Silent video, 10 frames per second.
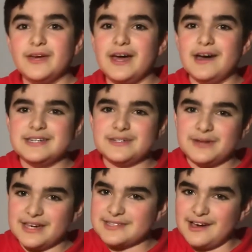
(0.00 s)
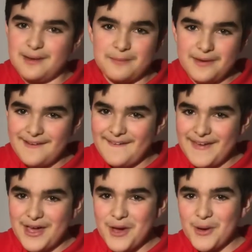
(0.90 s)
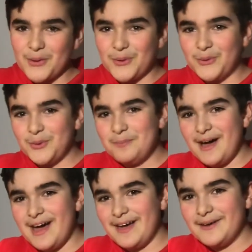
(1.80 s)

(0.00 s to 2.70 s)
Until next time. Goodbye.